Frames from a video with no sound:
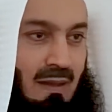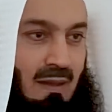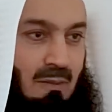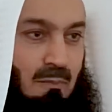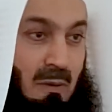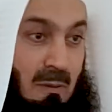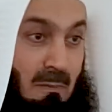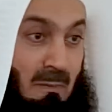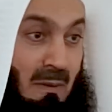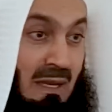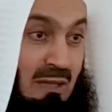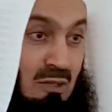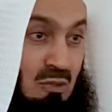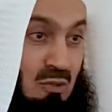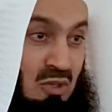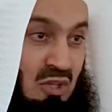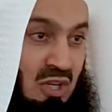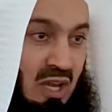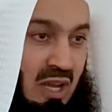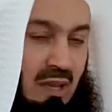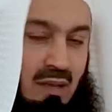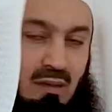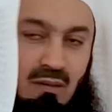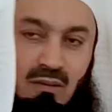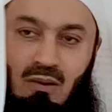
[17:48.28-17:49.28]
Prepared to
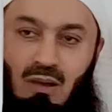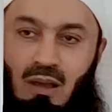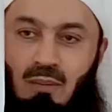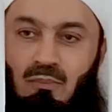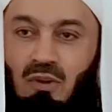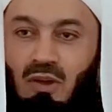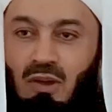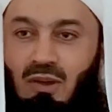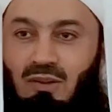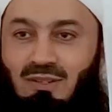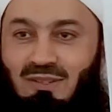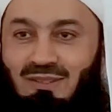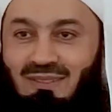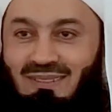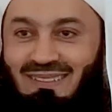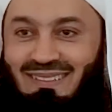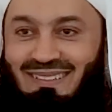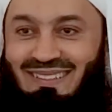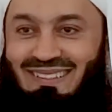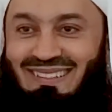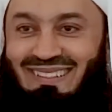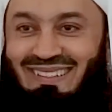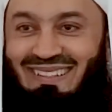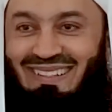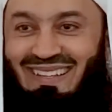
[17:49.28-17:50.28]
share? No, I'm not.
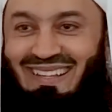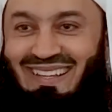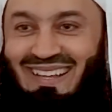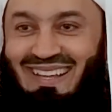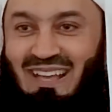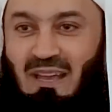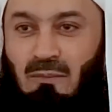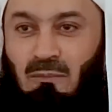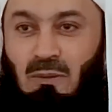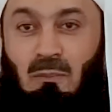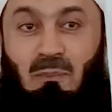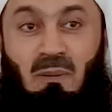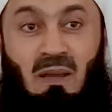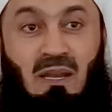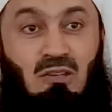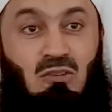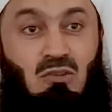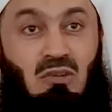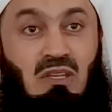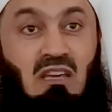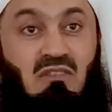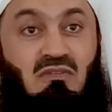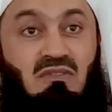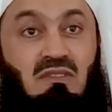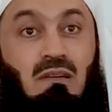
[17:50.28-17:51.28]
Prepared
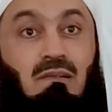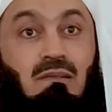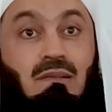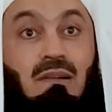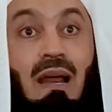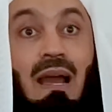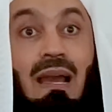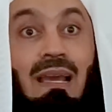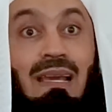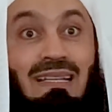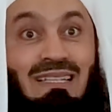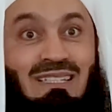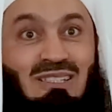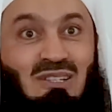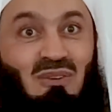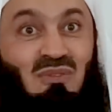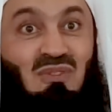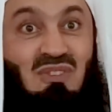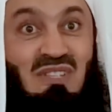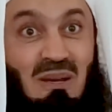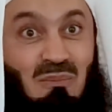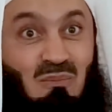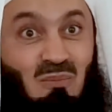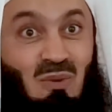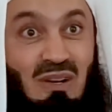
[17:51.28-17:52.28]
to give the rights of
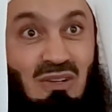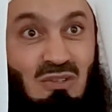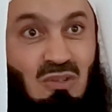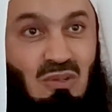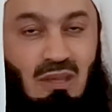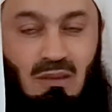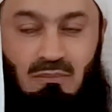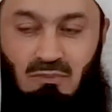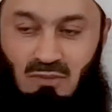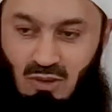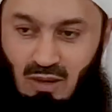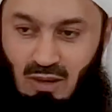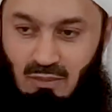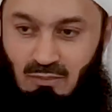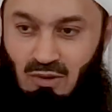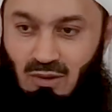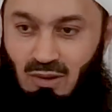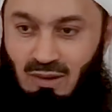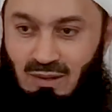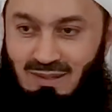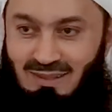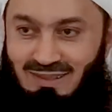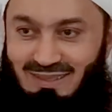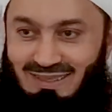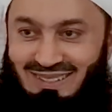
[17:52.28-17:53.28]
someone to them? No, I'm
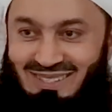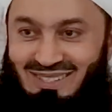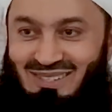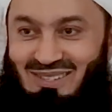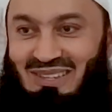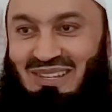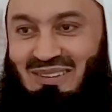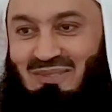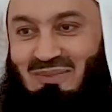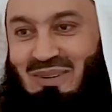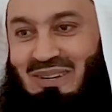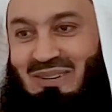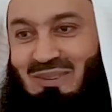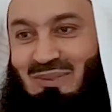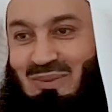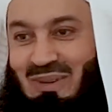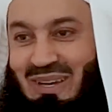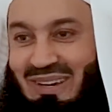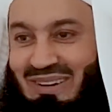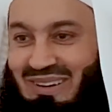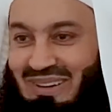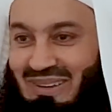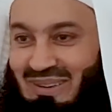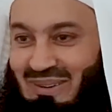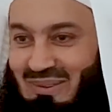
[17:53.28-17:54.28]
not. So then what?
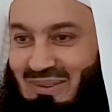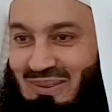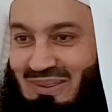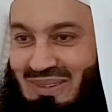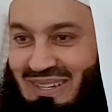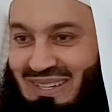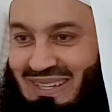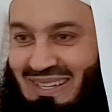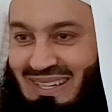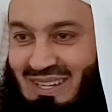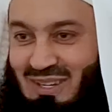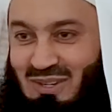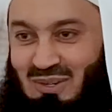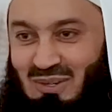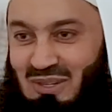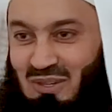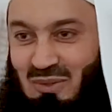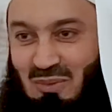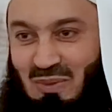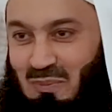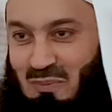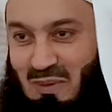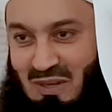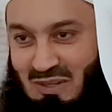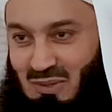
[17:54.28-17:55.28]
Where are you?
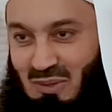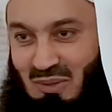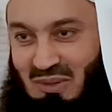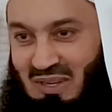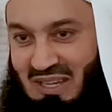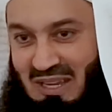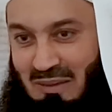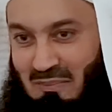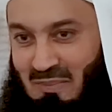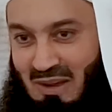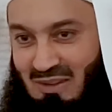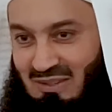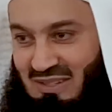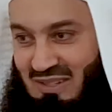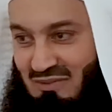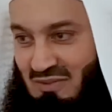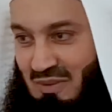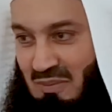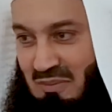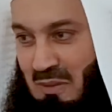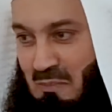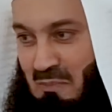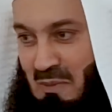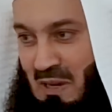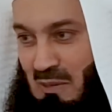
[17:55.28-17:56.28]
Shouldn't we be talking about it
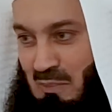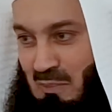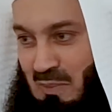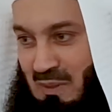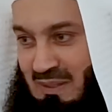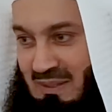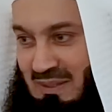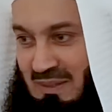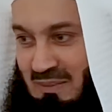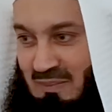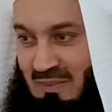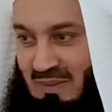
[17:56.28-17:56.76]
from the pulpit?